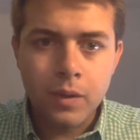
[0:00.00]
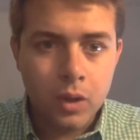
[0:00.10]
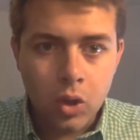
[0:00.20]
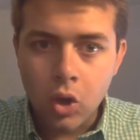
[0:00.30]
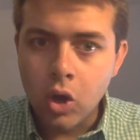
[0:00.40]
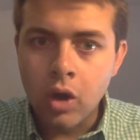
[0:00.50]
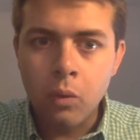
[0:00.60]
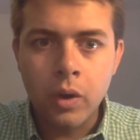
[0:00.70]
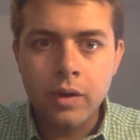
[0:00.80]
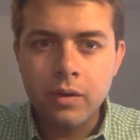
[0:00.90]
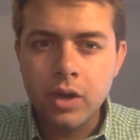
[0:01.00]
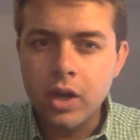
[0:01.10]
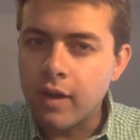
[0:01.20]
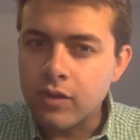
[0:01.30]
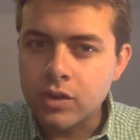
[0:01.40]
law, what
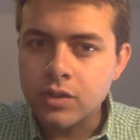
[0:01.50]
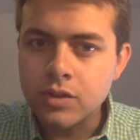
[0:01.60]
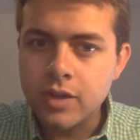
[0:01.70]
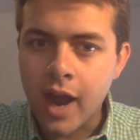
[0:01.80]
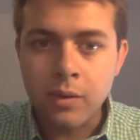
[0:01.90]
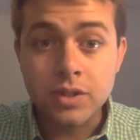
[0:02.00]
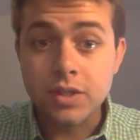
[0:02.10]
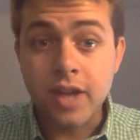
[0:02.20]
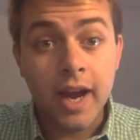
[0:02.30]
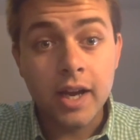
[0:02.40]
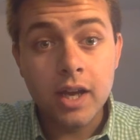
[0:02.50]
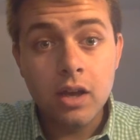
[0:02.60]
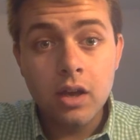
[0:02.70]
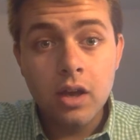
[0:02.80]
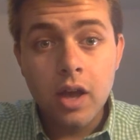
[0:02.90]
governs our society,